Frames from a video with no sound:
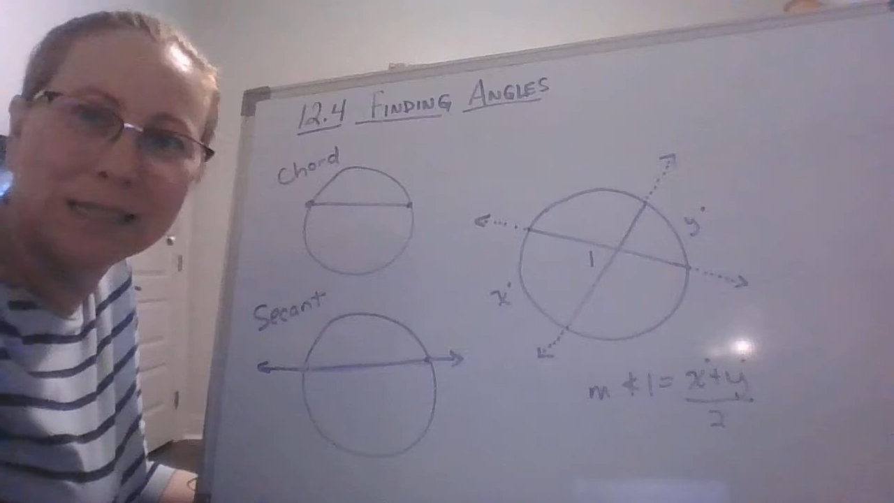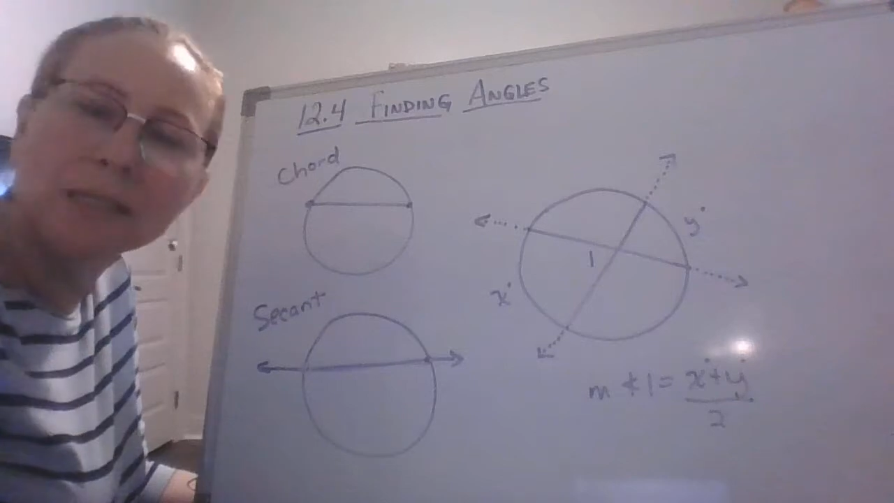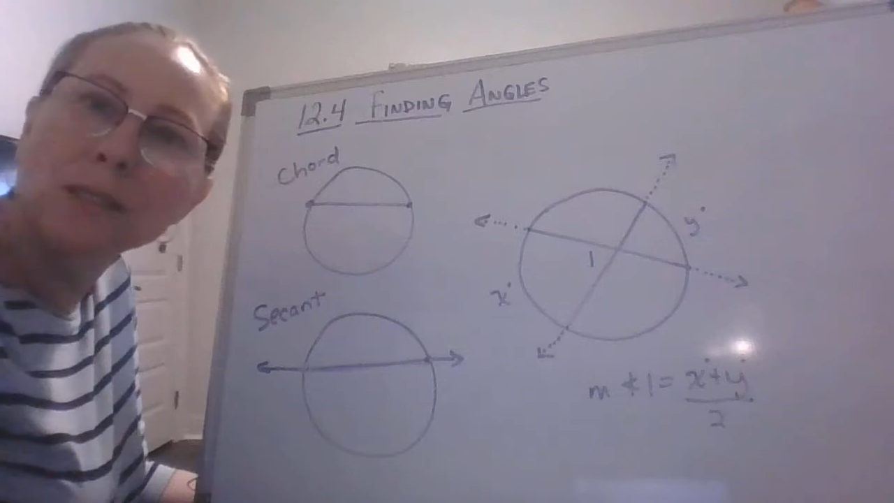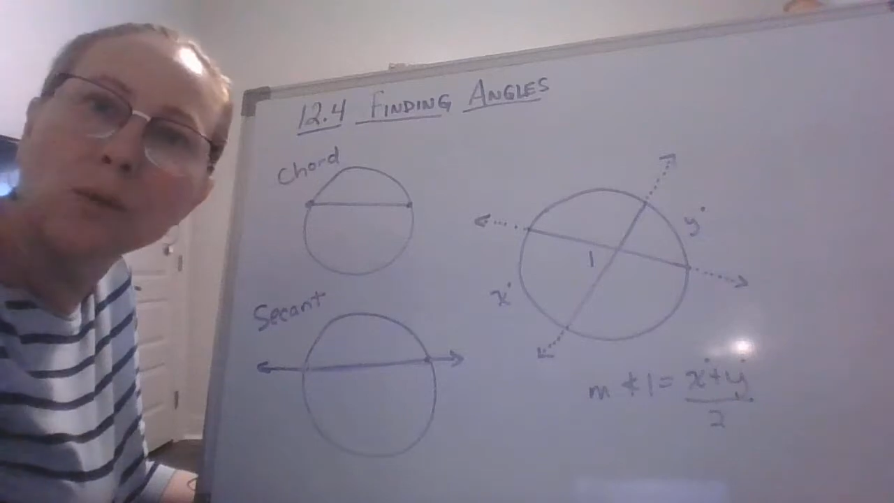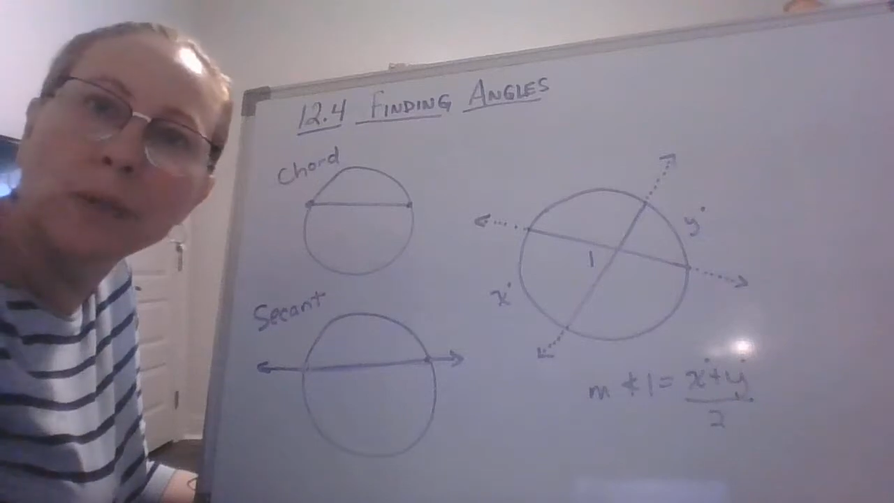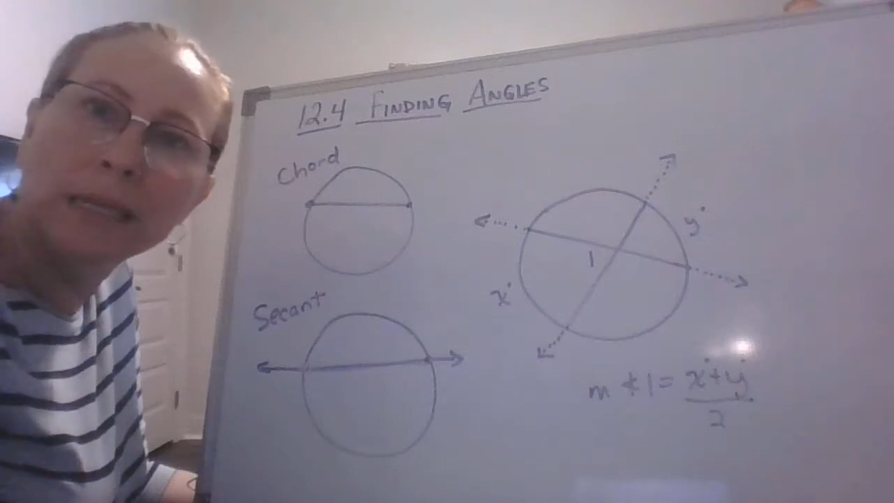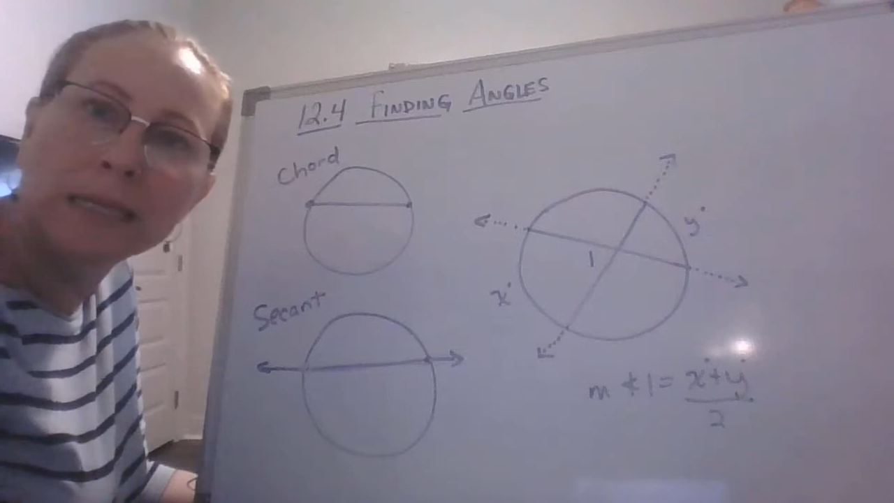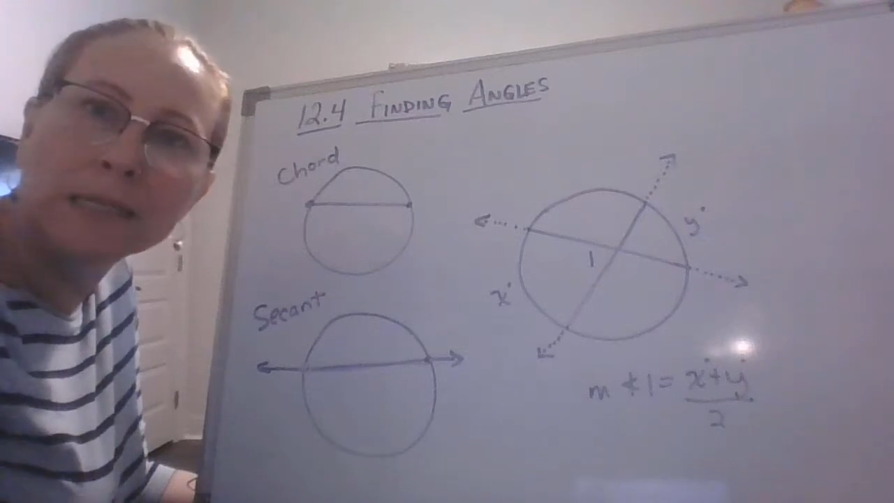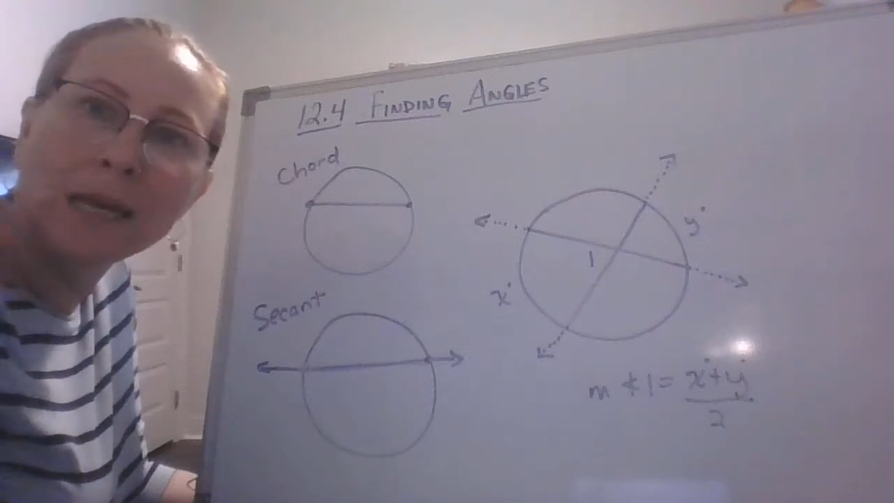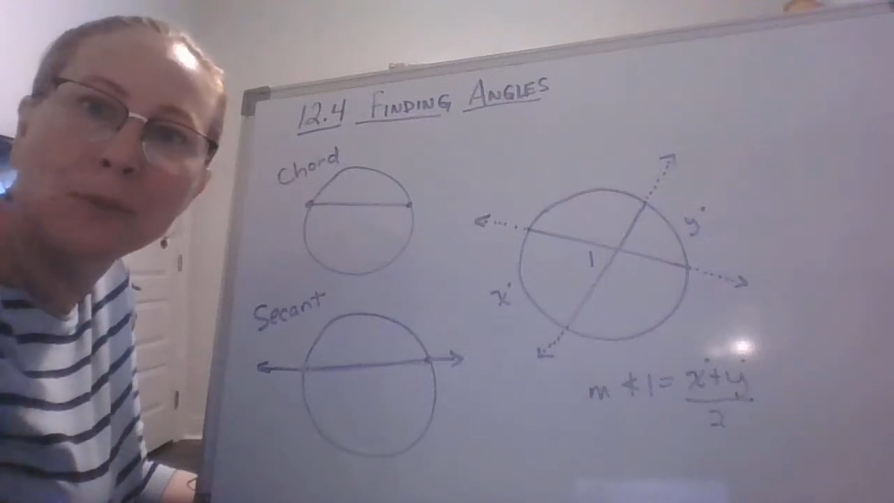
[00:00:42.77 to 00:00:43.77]
So
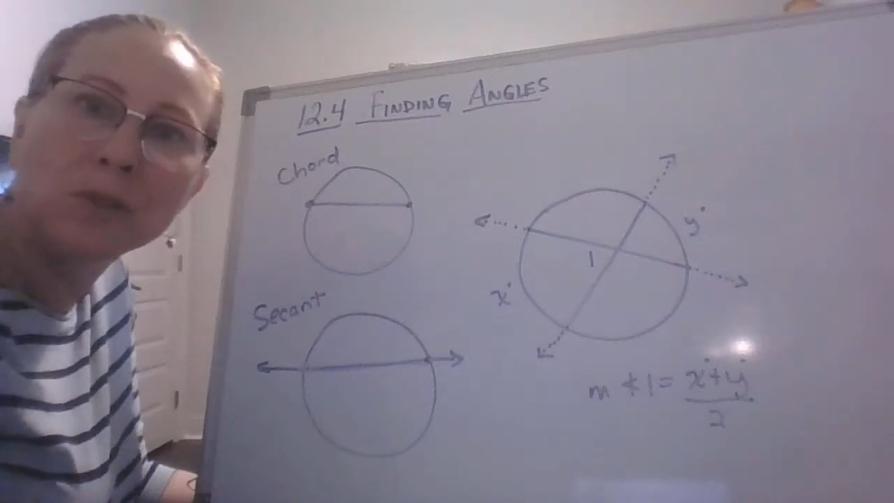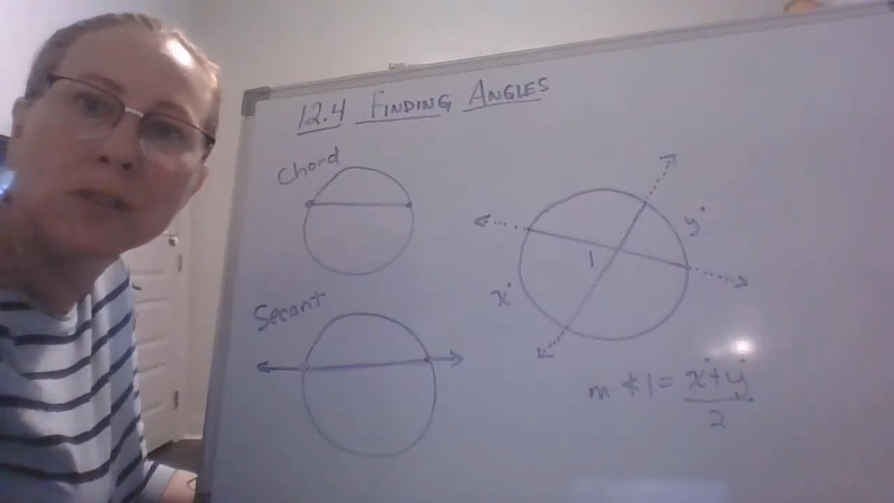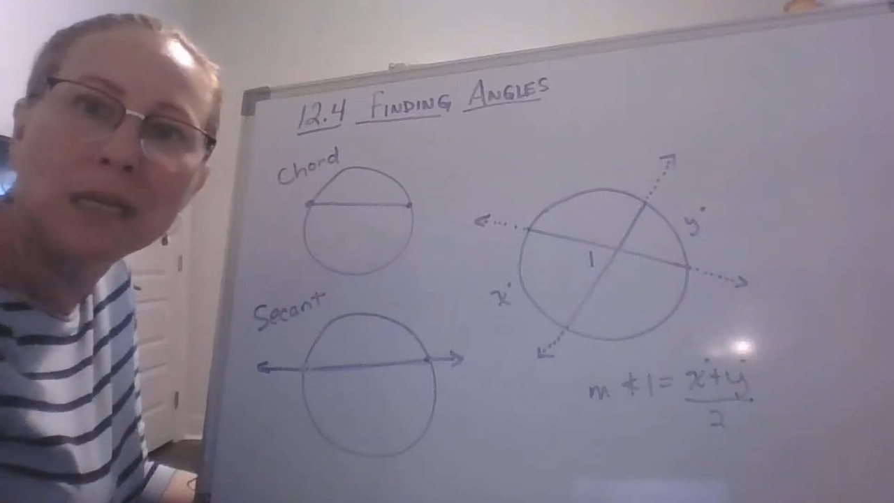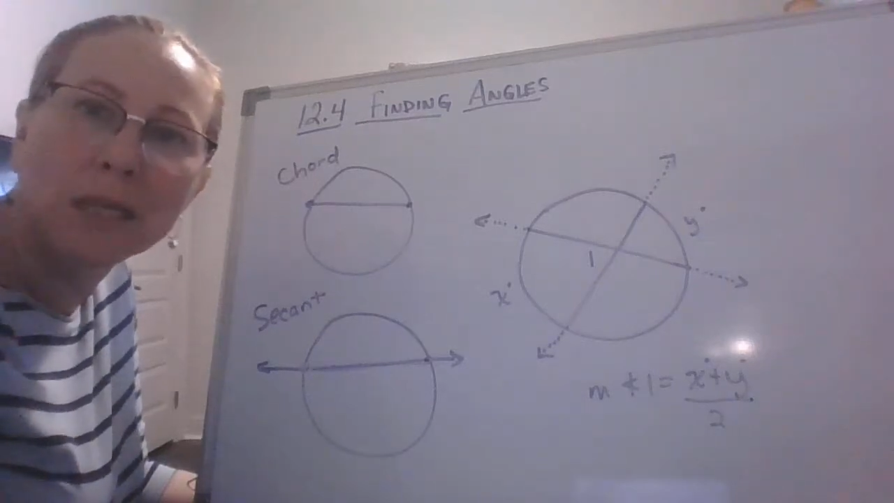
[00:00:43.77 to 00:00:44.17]
anytime you see